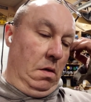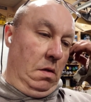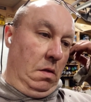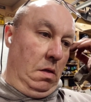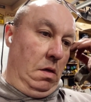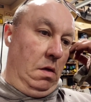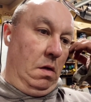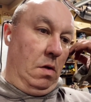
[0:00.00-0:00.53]

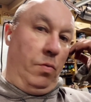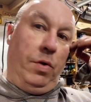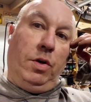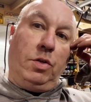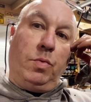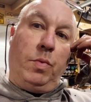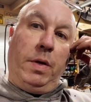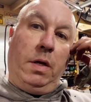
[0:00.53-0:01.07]
the rear
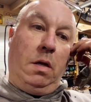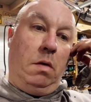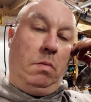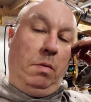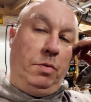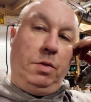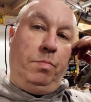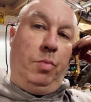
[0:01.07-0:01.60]
swing arm, I'm
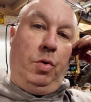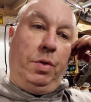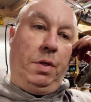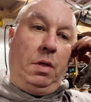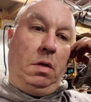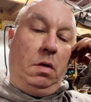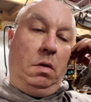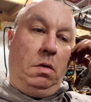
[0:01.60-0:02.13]
just bolting
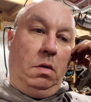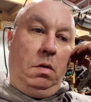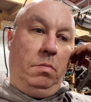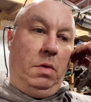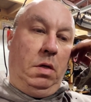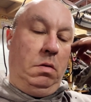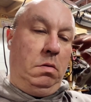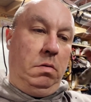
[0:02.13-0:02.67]
it on. I'm
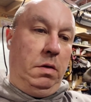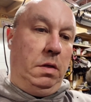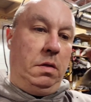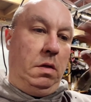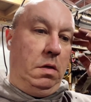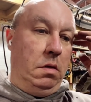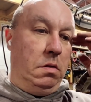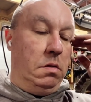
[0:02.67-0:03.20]
not doing anything
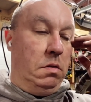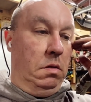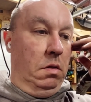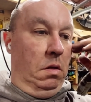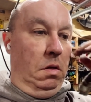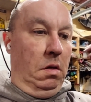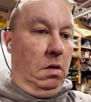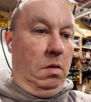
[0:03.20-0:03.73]
else.
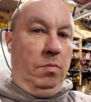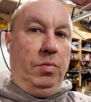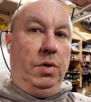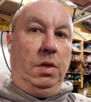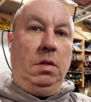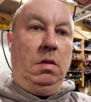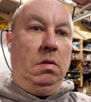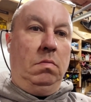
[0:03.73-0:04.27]
I'm
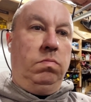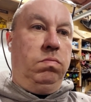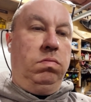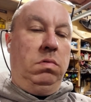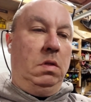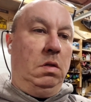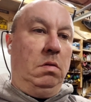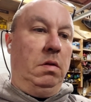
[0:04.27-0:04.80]
putting the
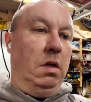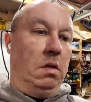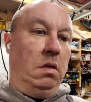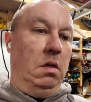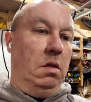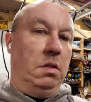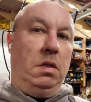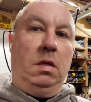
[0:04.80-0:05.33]
little lug
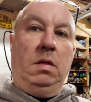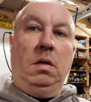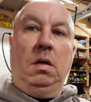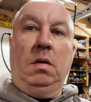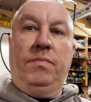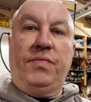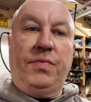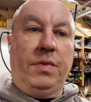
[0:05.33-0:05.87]
nuts on there, and
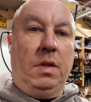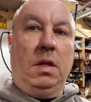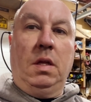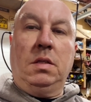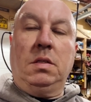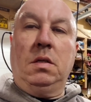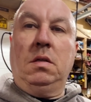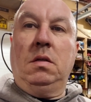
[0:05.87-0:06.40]

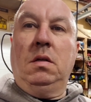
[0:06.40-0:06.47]
that's it.